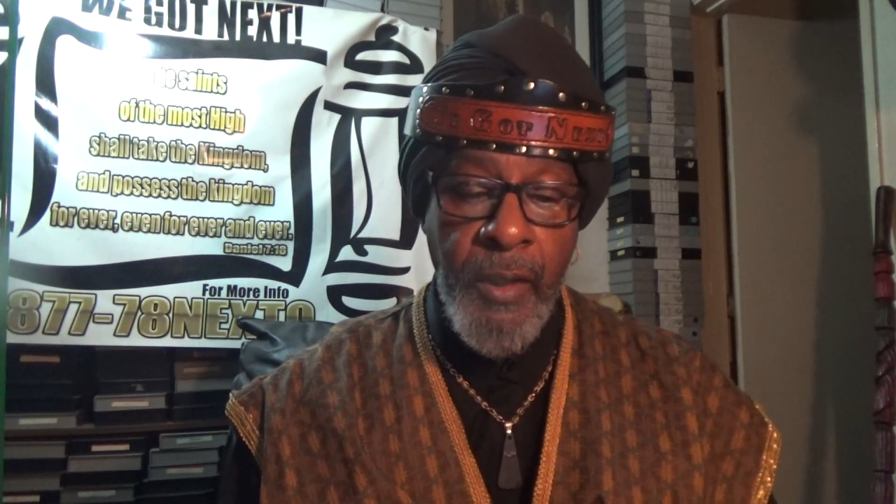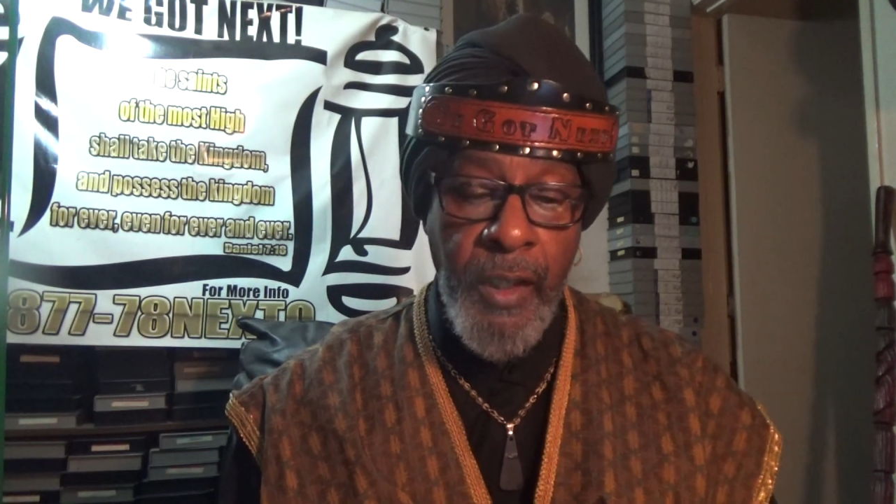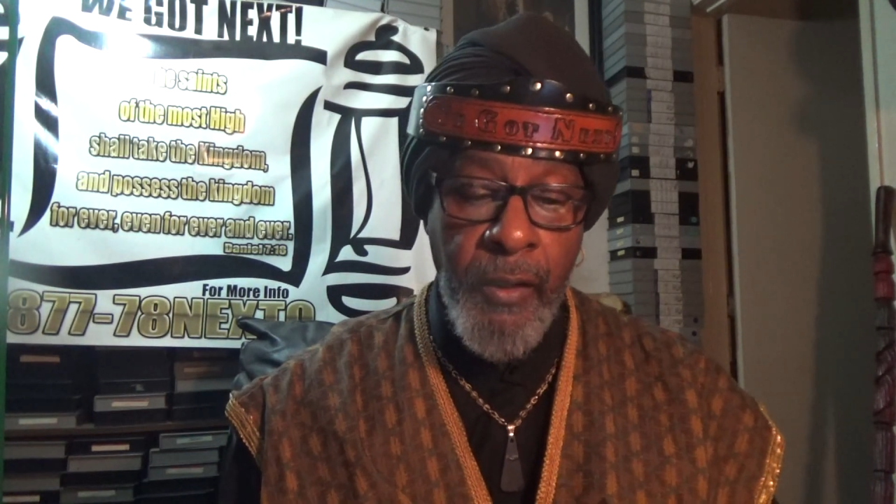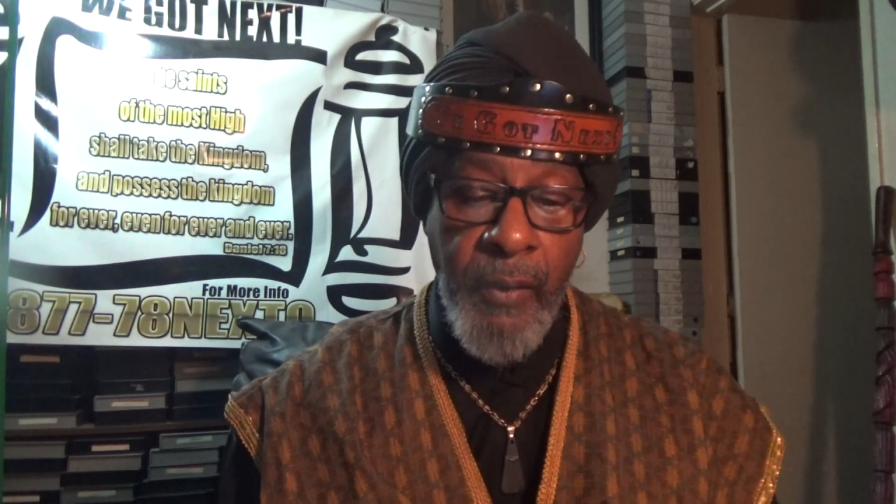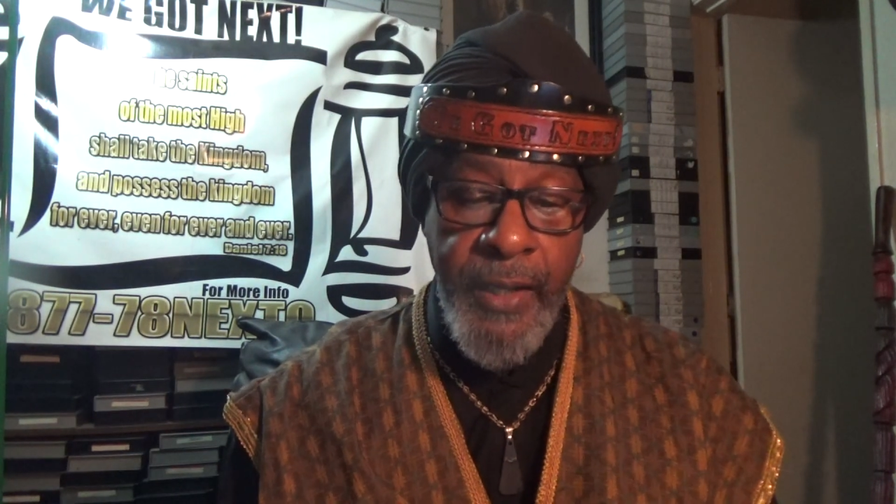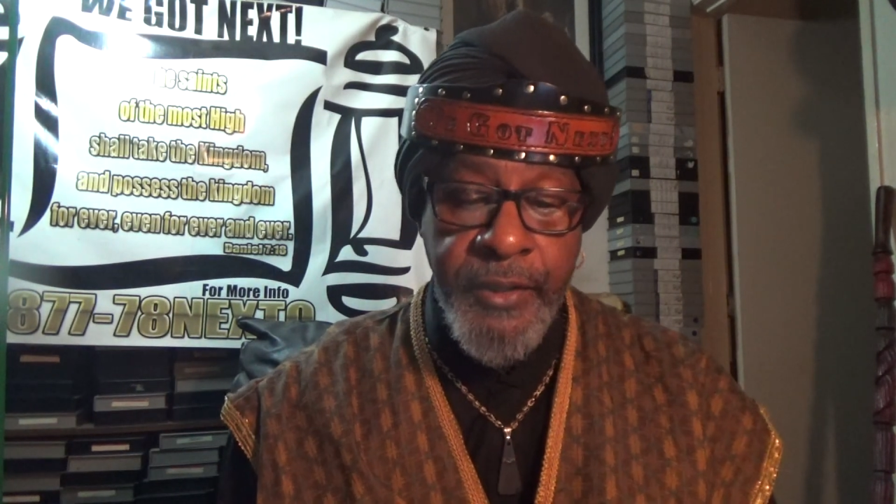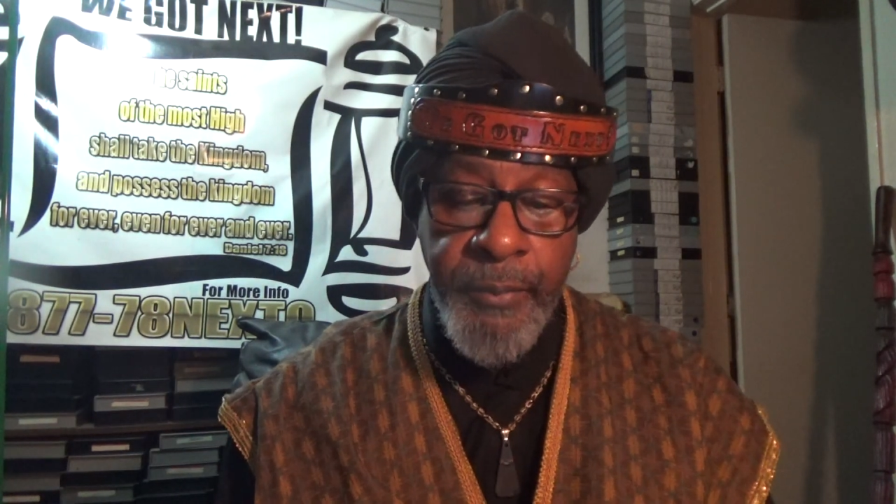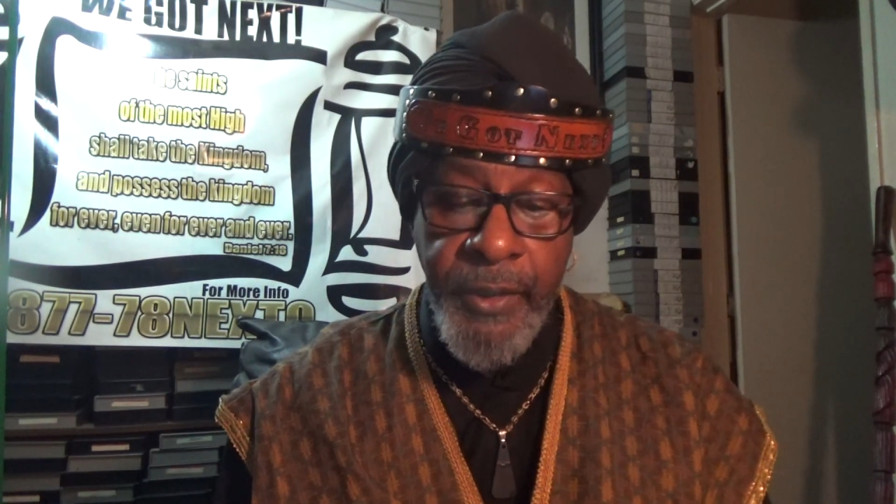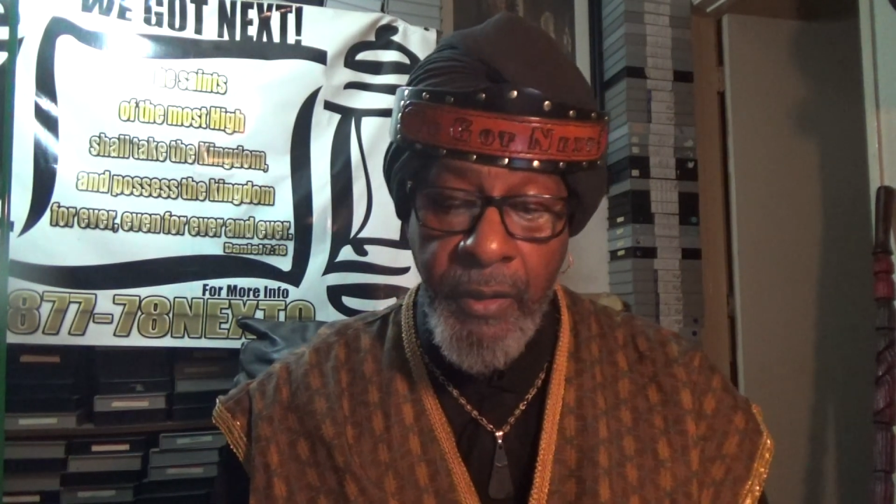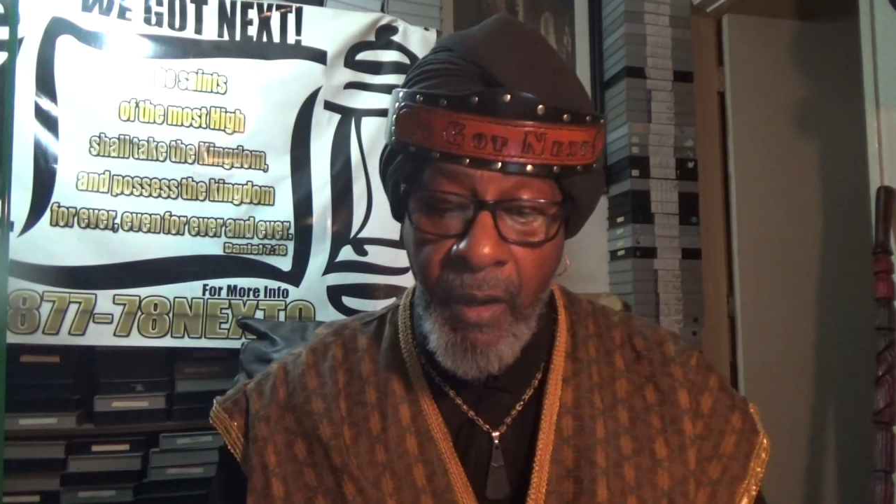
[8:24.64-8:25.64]
And write
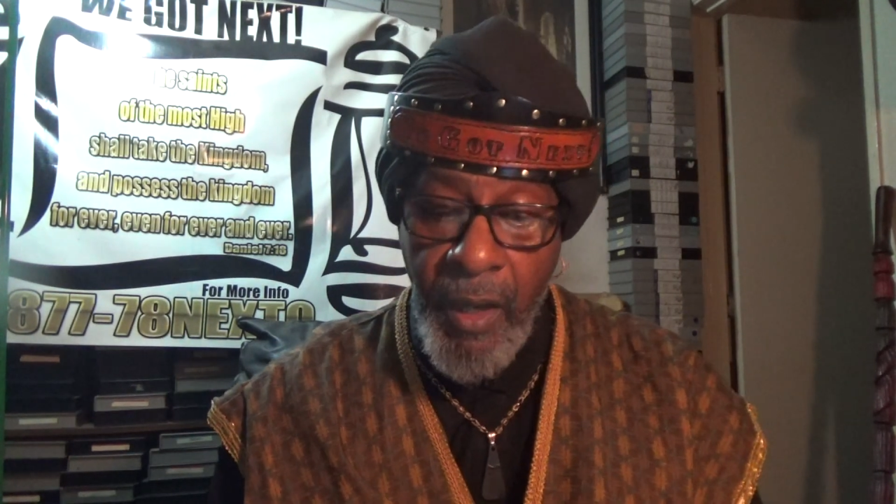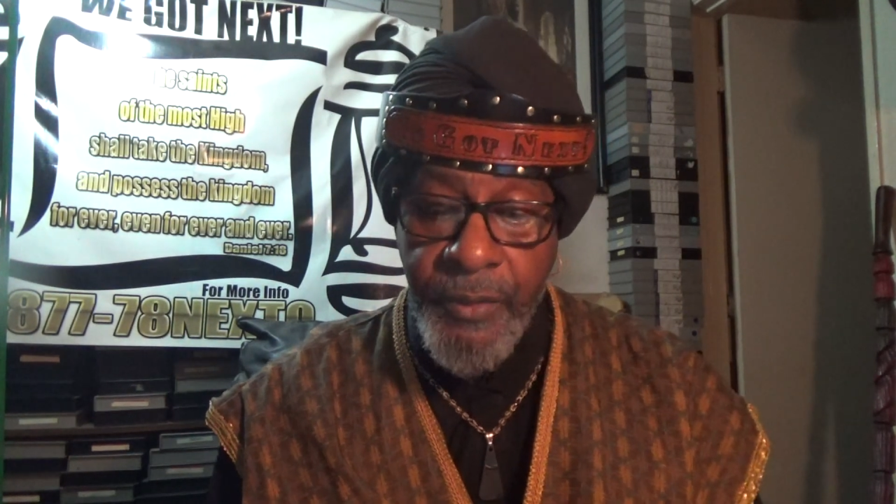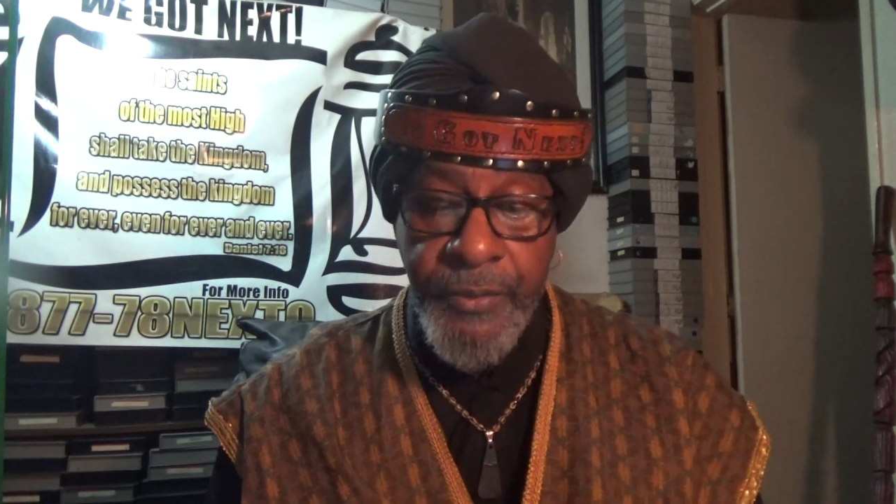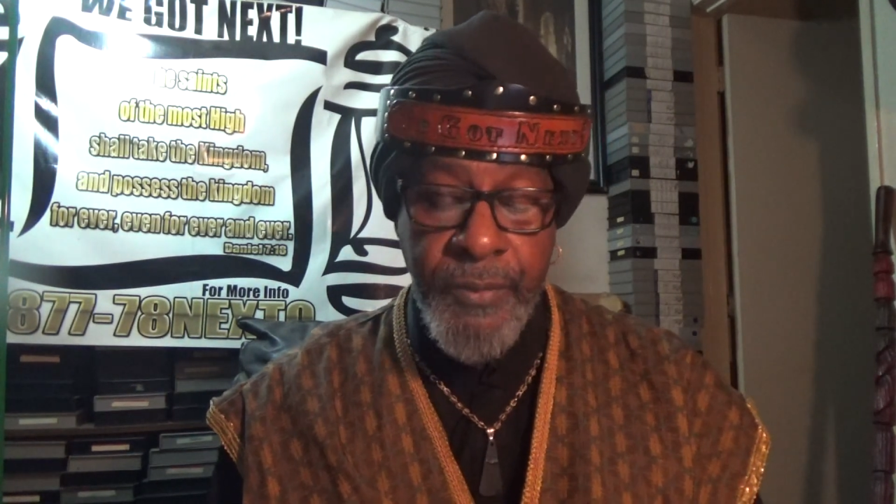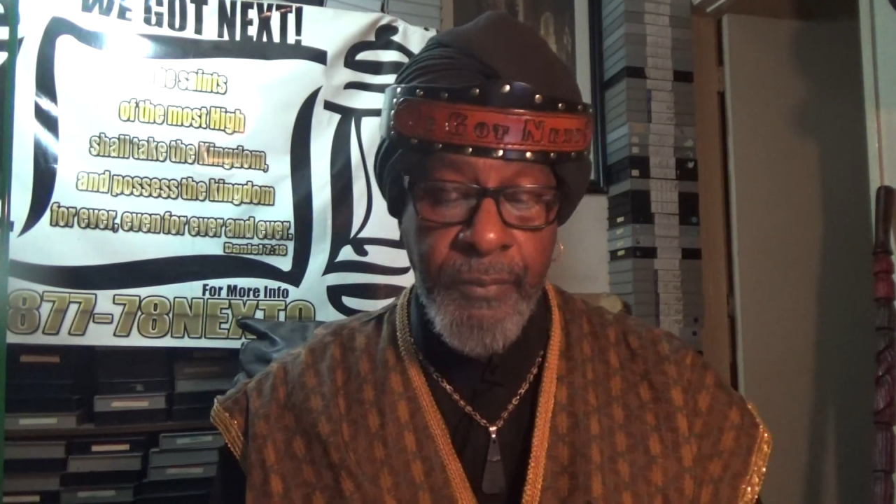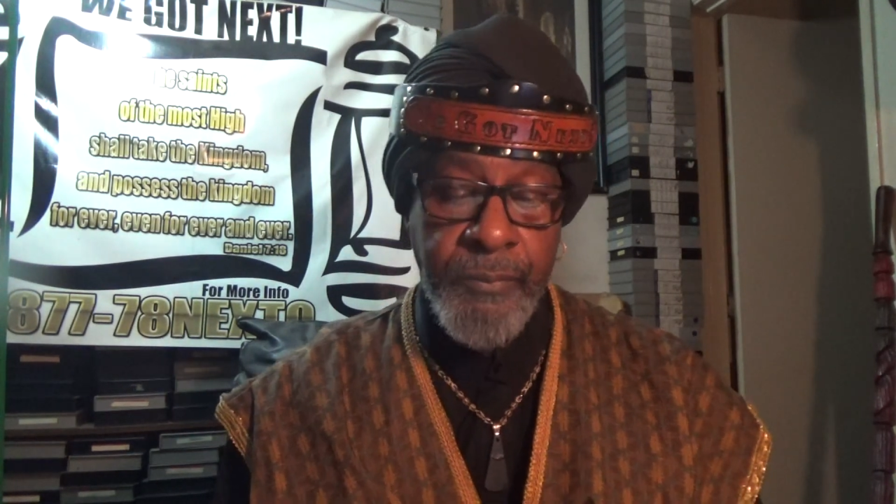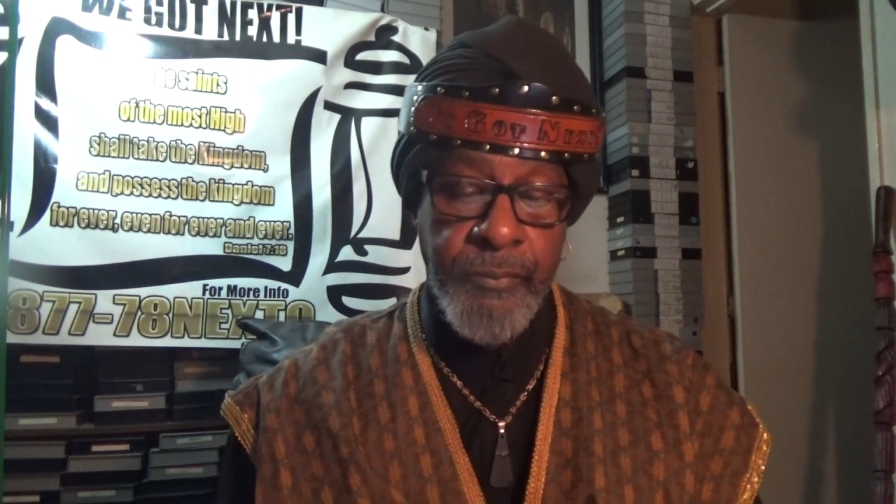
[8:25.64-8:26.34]
them in their hearts.